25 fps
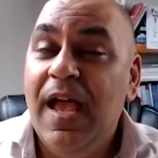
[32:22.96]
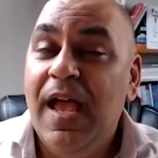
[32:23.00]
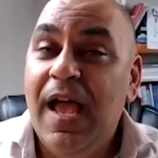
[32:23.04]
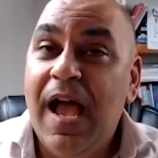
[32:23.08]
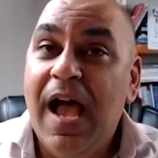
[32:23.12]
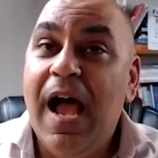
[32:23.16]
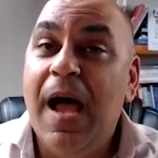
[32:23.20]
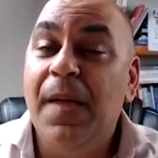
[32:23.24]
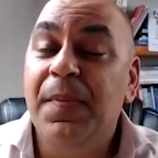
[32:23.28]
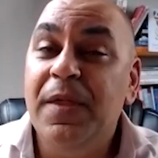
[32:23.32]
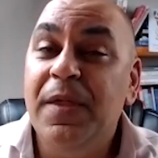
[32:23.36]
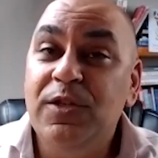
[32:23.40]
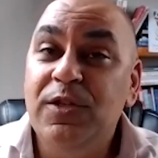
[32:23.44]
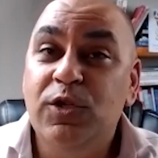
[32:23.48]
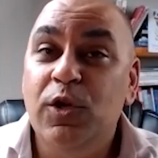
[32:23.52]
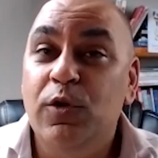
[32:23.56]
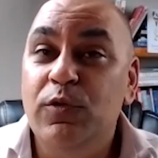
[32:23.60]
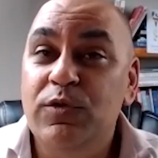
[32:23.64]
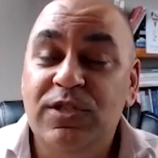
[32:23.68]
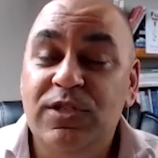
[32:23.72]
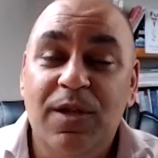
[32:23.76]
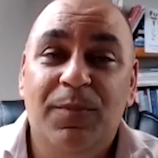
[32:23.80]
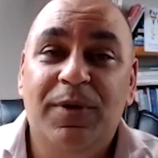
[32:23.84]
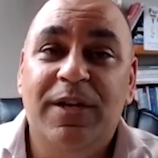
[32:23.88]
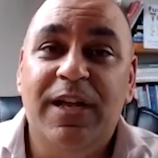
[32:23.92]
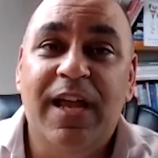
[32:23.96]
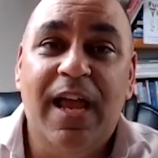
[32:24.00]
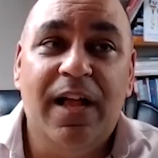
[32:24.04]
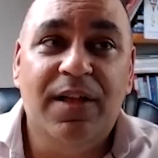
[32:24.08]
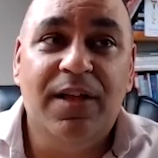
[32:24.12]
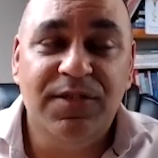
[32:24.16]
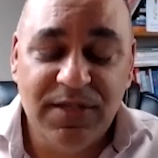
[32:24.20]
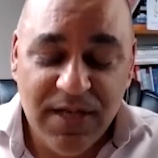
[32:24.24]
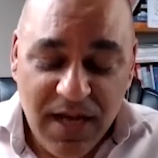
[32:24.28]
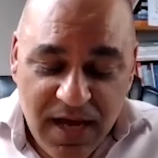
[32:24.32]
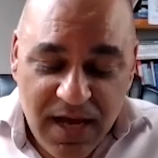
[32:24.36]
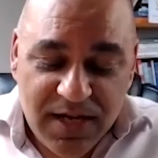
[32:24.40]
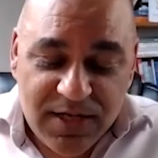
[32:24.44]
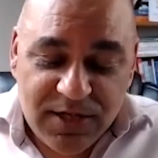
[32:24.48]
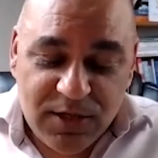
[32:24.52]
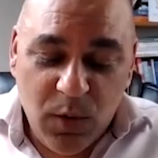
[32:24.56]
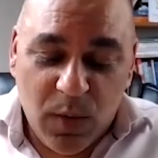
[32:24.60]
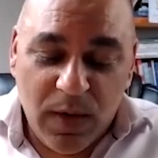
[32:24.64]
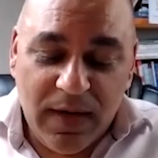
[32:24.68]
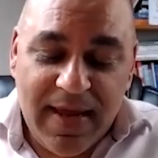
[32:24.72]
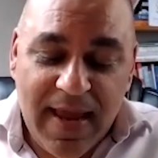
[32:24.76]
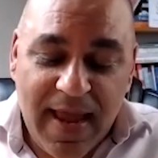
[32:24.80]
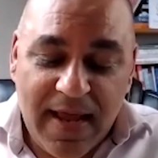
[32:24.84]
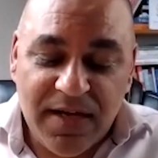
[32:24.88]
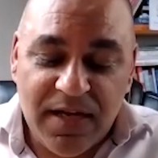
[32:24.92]
and they chose somebody else. So
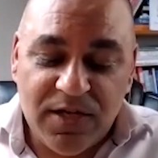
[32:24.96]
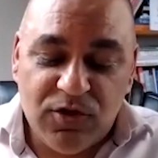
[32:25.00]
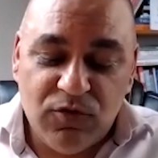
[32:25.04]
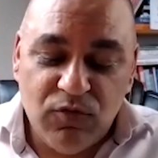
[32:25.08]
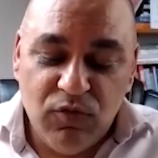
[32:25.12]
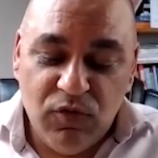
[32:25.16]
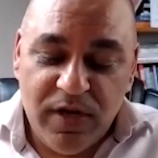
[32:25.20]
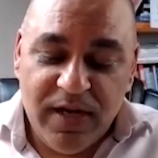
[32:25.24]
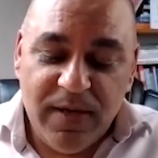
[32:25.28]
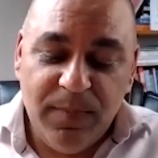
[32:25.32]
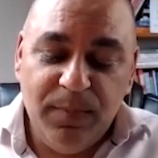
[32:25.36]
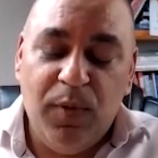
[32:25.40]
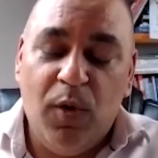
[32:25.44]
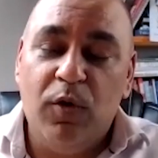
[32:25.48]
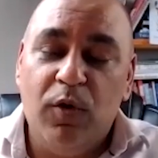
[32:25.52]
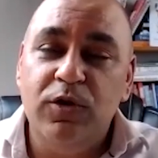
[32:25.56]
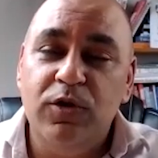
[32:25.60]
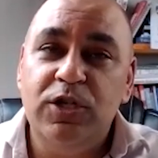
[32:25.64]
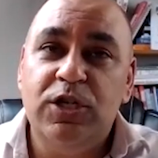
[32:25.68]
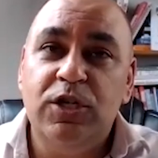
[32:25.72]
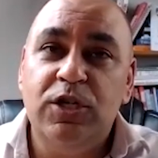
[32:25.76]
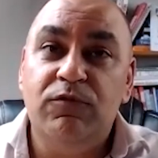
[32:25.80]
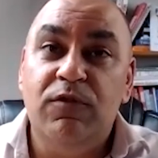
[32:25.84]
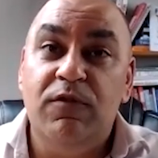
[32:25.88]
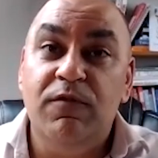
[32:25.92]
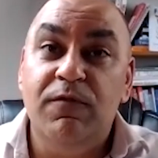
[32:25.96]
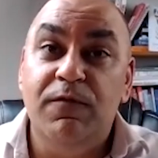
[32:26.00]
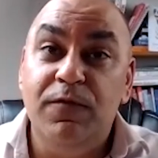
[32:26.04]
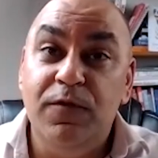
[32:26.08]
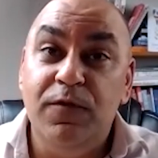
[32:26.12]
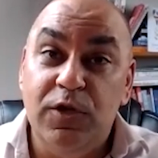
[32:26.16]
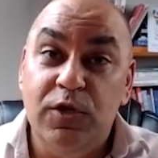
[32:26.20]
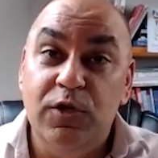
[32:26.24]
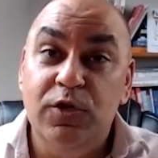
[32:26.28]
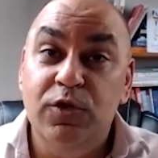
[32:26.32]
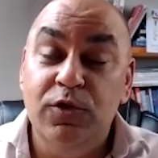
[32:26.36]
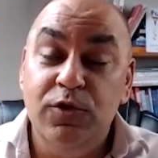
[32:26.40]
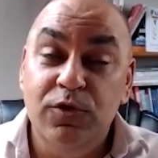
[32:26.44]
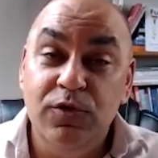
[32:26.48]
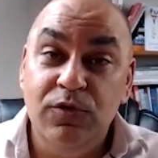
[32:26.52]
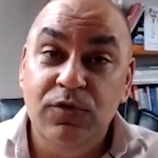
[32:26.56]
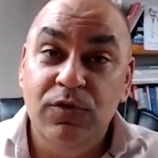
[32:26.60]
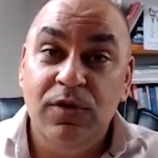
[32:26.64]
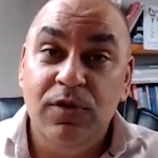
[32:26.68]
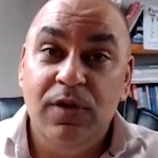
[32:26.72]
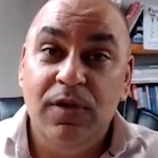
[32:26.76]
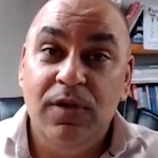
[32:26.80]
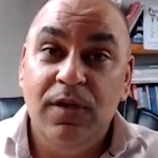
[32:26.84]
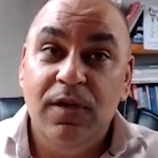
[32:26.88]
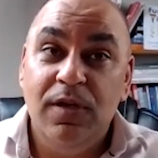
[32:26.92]
again, it's really important to review
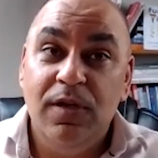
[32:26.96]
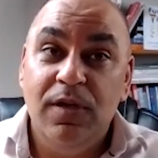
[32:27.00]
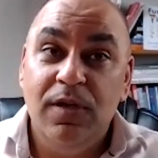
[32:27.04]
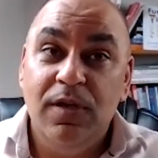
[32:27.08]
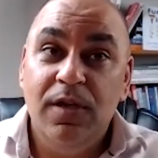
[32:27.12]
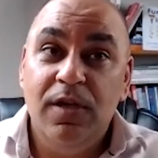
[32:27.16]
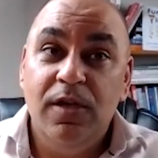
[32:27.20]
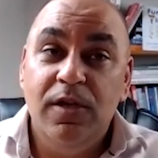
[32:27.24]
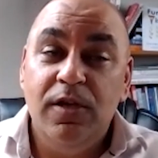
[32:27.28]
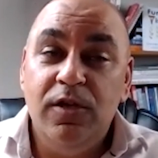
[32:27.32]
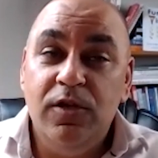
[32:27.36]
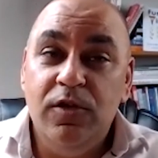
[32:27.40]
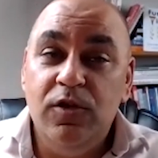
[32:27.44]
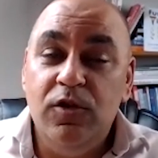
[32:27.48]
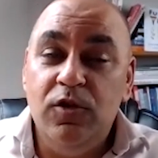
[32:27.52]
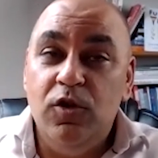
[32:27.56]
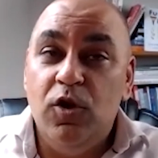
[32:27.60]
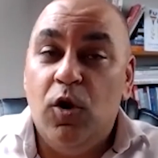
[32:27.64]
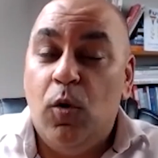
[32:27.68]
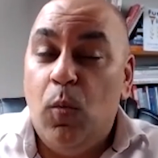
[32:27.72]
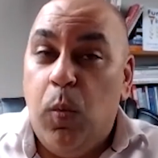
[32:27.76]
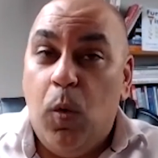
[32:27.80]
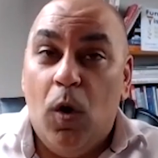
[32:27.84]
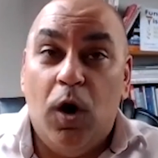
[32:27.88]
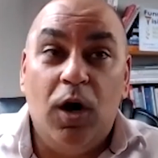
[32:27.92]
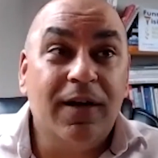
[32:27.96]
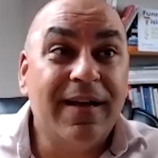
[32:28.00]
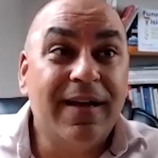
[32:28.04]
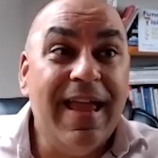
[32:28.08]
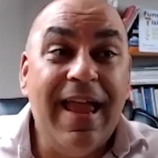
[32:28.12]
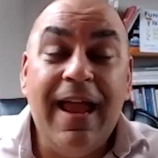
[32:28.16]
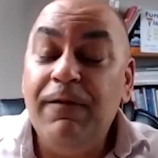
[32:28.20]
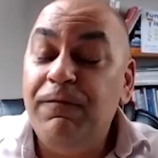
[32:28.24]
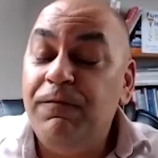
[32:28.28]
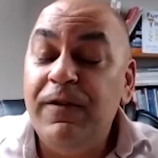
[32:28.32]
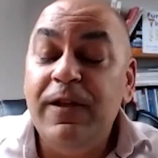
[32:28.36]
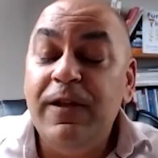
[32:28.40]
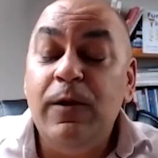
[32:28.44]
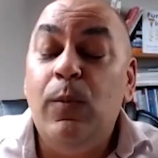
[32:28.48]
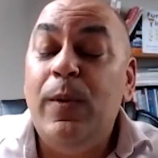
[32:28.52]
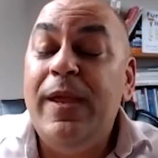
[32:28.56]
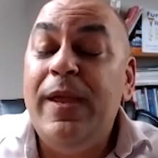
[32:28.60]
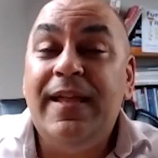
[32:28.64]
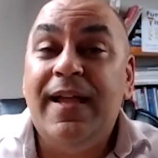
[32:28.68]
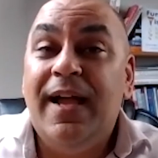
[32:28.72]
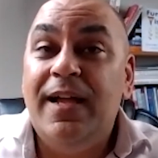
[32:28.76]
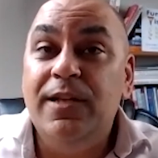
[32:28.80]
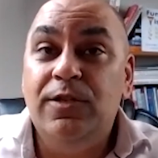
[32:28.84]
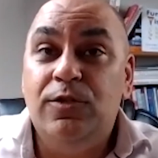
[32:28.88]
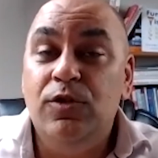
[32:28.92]
your work. Every
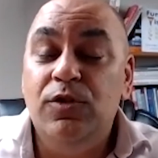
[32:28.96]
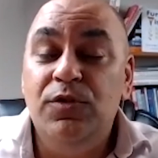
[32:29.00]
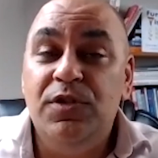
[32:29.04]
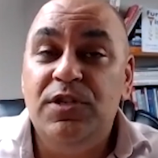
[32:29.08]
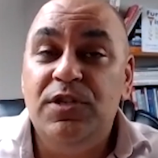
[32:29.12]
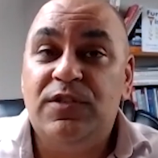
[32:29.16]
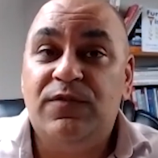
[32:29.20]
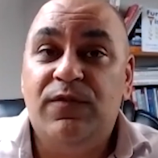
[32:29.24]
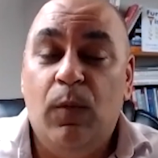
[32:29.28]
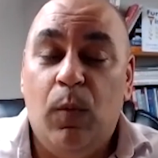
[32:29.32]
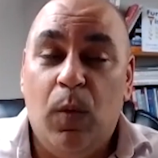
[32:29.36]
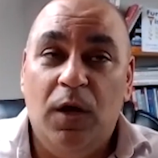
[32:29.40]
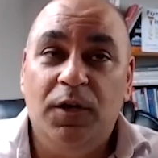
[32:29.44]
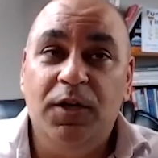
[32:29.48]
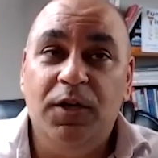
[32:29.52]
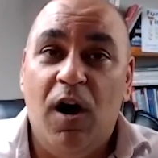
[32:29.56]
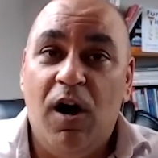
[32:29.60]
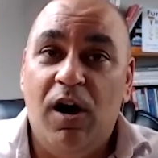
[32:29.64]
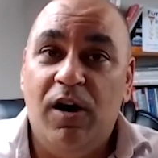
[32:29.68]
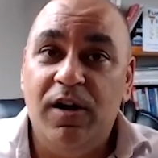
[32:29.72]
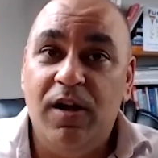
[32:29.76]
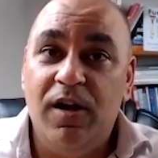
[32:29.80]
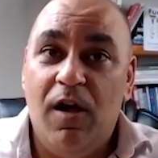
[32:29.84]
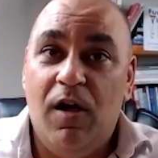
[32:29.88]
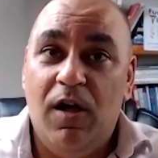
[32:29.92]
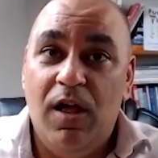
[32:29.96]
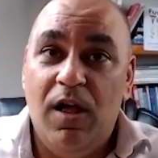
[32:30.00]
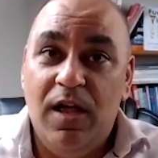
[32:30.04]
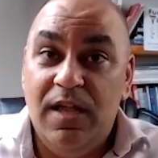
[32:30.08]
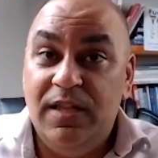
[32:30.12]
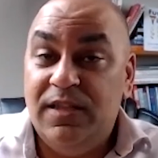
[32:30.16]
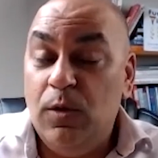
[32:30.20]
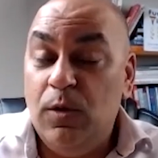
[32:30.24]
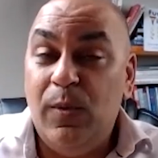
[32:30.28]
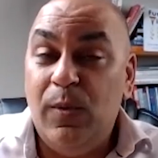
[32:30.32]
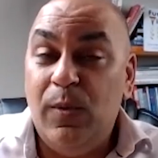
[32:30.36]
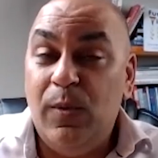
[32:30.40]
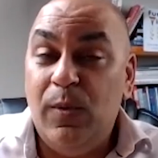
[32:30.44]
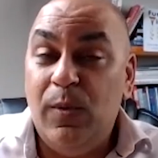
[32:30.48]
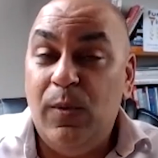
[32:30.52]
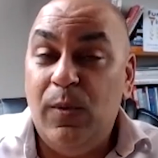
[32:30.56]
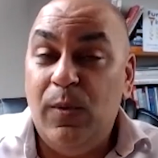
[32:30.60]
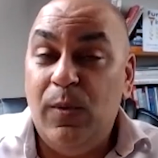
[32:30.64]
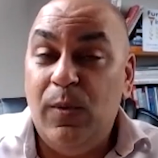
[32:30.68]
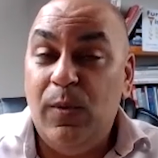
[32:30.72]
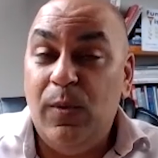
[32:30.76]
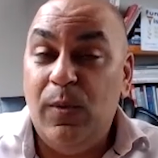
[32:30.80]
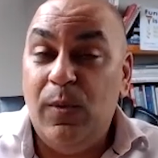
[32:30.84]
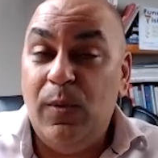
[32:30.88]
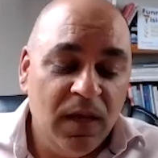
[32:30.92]
week I do this for 1 hour at the
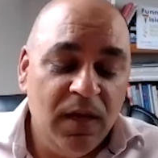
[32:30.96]
weekend.